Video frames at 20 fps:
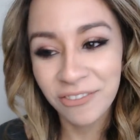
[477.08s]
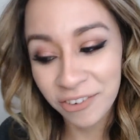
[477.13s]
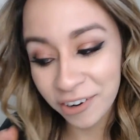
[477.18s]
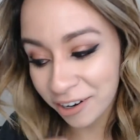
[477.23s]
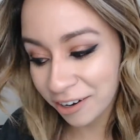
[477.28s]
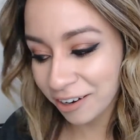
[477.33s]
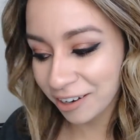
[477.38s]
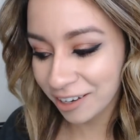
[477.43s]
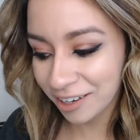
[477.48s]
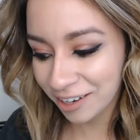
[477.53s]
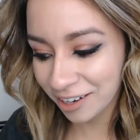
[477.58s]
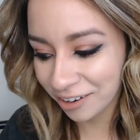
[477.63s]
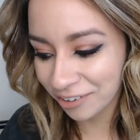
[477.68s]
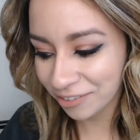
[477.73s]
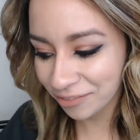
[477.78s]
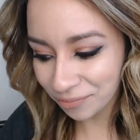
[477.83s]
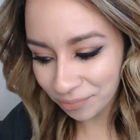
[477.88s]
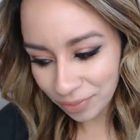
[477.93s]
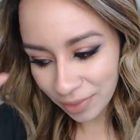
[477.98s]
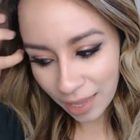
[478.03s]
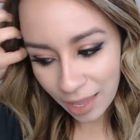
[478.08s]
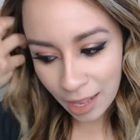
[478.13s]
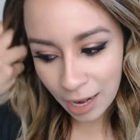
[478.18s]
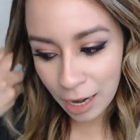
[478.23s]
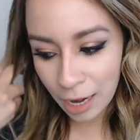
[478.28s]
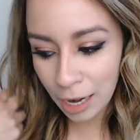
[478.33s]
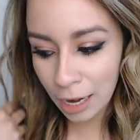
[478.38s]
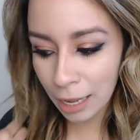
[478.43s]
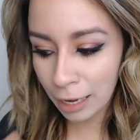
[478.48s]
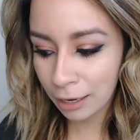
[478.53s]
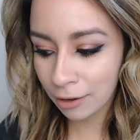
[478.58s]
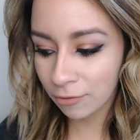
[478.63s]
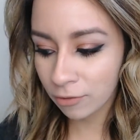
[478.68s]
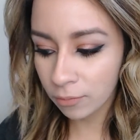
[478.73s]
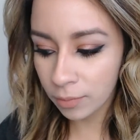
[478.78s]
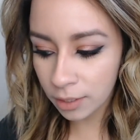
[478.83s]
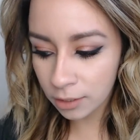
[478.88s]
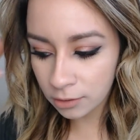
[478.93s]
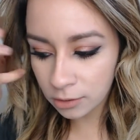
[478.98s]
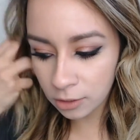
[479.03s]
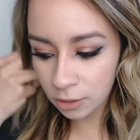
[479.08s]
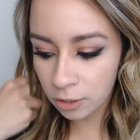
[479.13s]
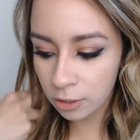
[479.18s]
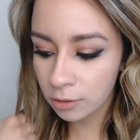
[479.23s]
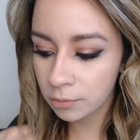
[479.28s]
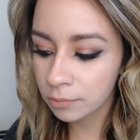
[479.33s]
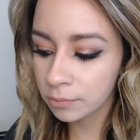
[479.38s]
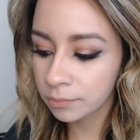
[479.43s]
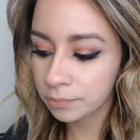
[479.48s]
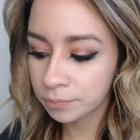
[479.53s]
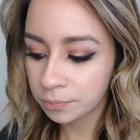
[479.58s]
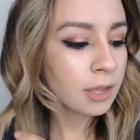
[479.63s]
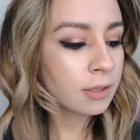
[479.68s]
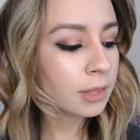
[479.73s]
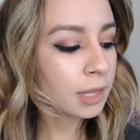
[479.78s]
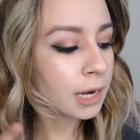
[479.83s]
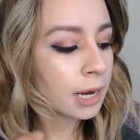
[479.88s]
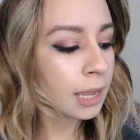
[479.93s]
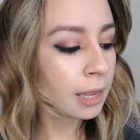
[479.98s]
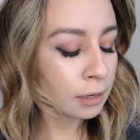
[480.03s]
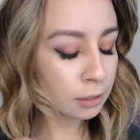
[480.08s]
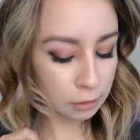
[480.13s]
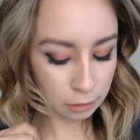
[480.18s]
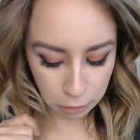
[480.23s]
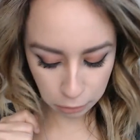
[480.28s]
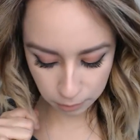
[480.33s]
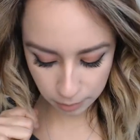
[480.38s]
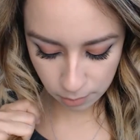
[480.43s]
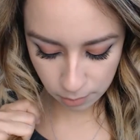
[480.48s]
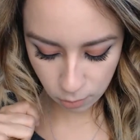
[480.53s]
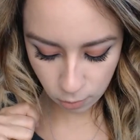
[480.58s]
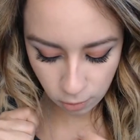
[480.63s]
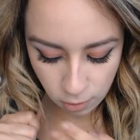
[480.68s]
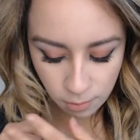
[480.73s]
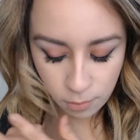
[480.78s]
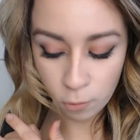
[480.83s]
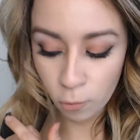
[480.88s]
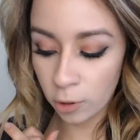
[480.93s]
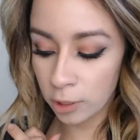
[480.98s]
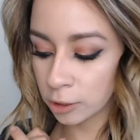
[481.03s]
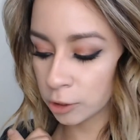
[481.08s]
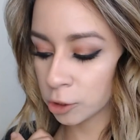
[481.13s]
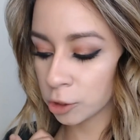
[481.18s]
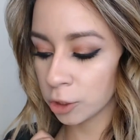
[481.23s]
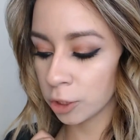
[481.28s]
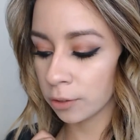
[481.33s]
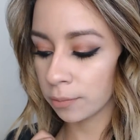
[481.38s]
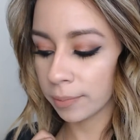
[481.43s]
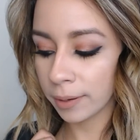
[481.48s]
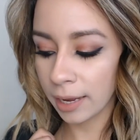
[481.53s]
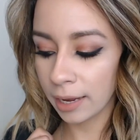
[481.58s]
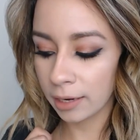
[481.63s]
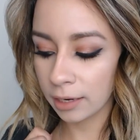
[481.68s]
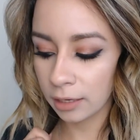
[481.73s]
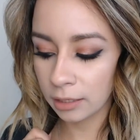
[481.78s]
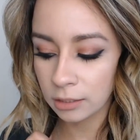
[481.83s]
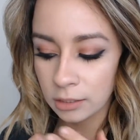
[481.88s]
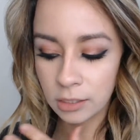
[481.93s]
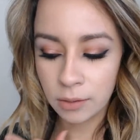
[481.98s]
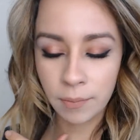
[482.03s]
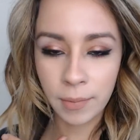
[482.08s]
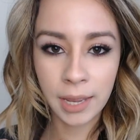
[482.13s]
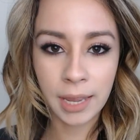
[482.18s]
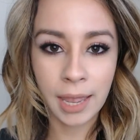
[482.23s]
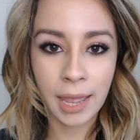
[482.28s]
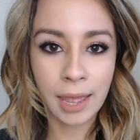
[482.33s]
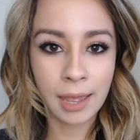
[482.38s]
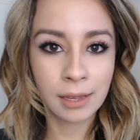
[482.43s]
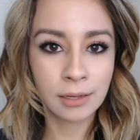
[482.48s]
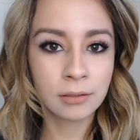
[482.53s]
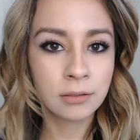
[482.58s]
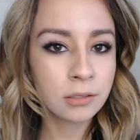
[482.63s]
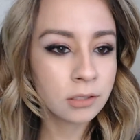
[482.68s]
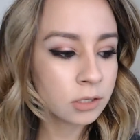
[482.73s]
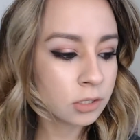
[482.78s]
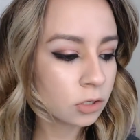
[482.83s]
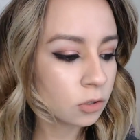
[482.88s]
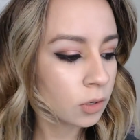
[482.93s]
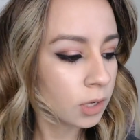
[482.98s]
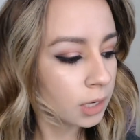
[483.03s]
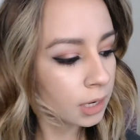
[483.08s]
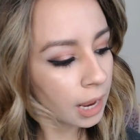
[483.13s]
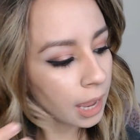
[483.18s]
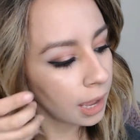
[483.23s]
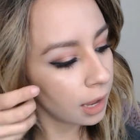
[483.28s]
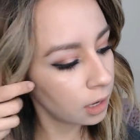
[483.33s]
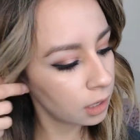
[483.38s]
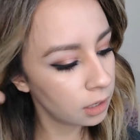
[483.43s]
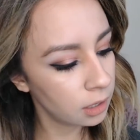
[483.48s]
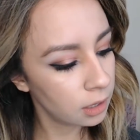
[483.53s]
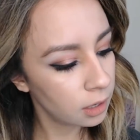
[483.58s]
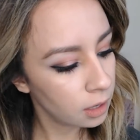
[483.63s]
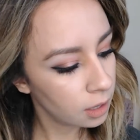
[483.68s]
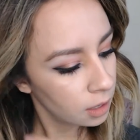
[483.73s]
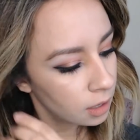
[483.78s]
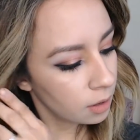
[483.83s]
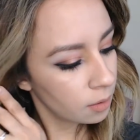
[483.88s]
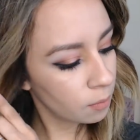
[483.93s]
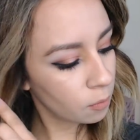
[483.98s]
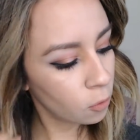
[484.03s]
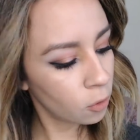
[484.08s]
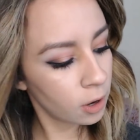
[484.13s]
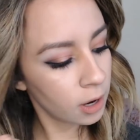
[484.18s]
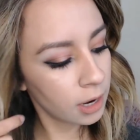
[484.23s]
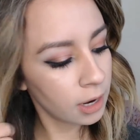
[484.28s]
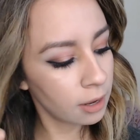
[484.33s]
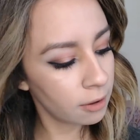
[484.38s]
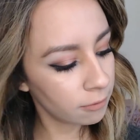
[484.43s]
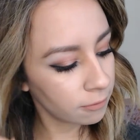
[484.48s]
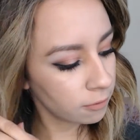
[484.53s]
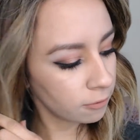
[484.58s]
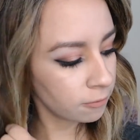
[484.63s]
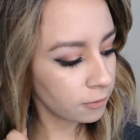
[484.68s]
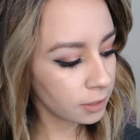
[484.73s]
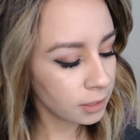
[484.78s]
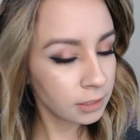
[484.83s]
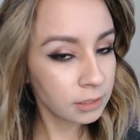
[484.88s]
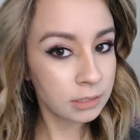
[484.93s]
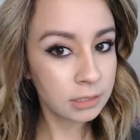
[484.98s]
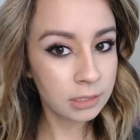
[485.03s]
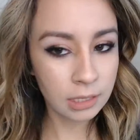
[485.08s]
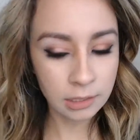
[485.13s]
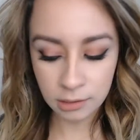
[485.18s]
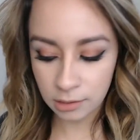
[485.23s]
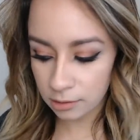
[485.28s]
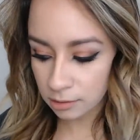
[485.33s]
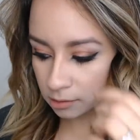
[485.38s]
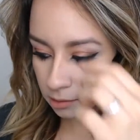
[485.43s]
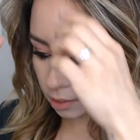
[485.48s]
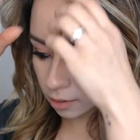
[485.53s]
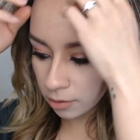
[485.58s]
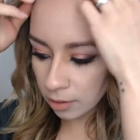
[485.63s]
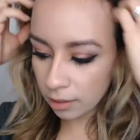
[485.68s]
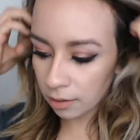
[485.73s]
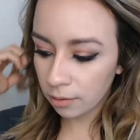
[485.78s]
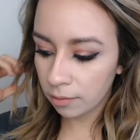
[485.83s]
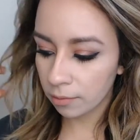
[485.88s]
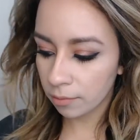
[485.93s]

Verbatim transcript: for, you know, lack of a better term. Now that I add a little more moisture back into my ends, you can add more if you feel is necessary.